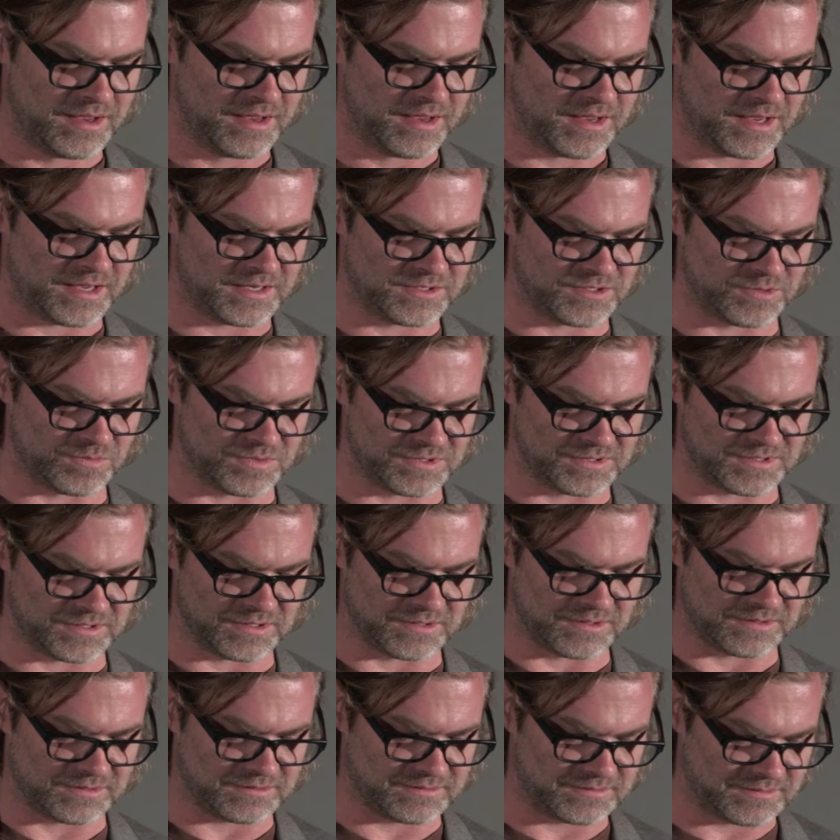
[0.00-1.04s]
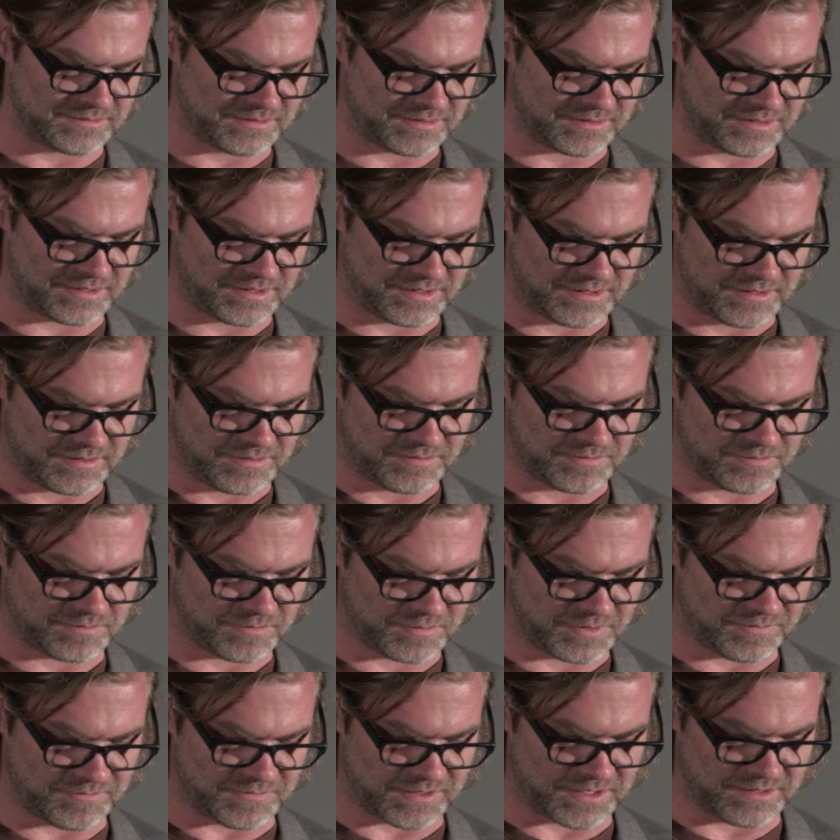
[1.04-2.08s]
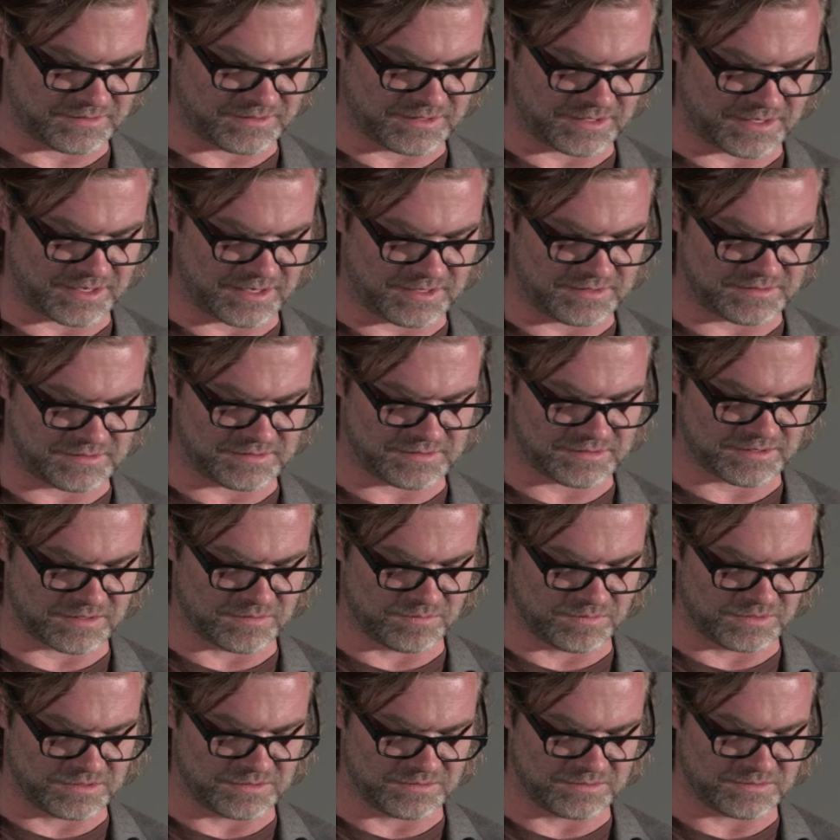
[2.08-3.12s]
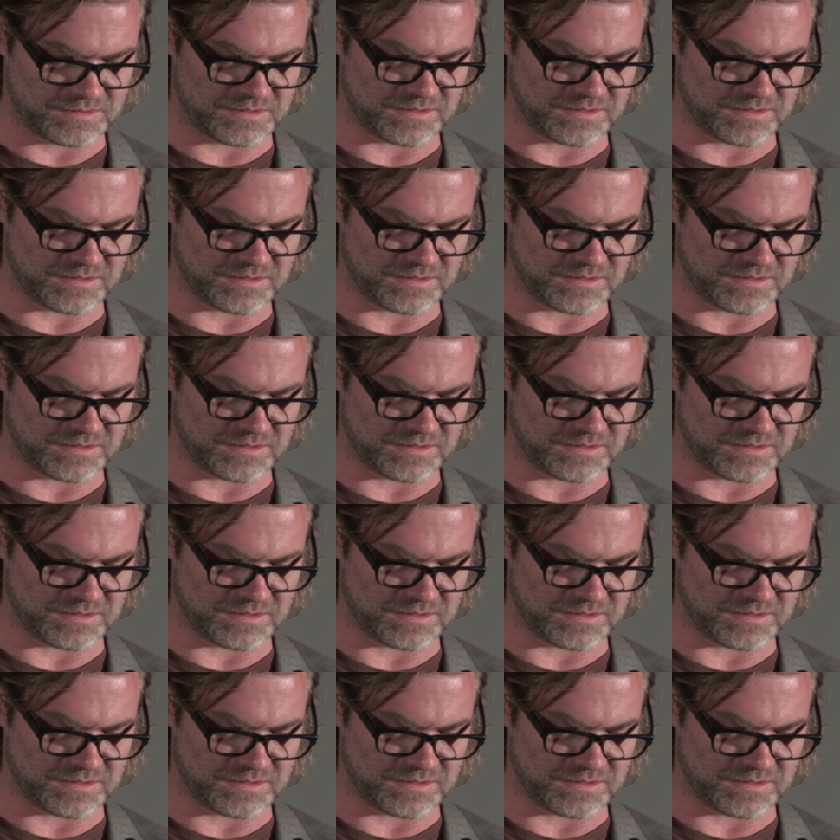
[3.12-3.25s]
As a result, we found that ACES can reduce